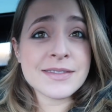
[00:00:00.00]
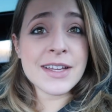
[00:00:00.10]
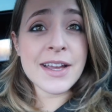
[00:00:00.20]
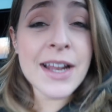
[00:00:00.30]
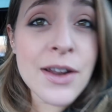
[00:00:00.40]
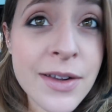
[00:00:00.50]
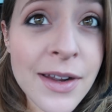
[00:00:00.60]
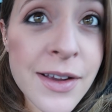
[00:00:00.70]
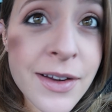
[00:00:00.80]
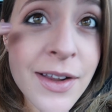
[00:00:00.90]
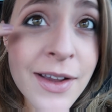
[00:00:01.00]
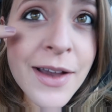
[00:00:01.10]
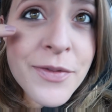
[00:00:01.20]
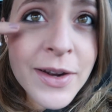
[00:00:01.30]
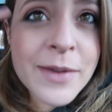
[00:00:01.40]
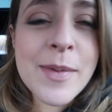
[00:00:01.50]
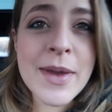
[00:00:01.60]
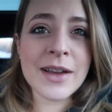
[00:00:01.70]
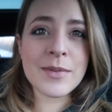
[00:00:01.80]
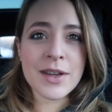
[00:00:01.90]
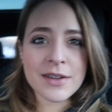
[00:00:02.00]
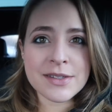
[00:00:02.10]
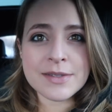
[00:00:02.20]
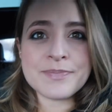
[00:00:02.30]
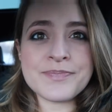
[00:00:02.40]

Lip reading: that, look how funny my makeup looks.